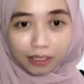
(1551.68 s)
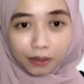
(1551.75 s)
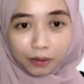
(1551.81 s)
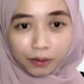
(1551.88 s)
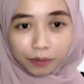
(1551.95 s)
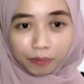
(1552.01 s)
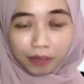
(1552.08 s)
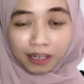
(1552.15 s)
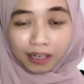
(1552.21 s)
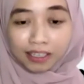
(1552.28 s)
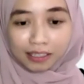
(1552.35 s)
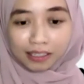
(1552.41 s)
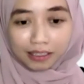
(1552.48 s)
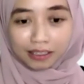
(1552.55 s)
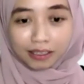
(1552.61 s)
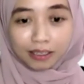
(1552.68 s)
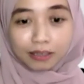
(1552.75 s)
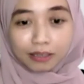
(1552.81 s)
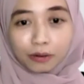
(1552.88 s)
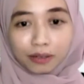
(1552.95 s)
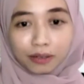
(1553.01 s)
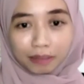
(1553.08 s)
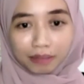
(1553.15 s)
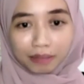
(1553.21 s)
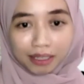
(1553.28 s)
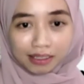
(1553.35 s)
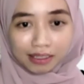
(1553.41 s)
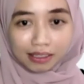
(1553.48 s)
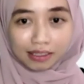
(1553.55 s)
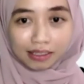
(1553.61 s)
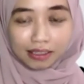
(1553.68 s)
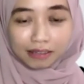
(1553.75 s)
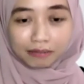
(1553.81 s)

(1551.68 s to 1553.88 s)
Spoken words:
on marketing, the online marketing itself.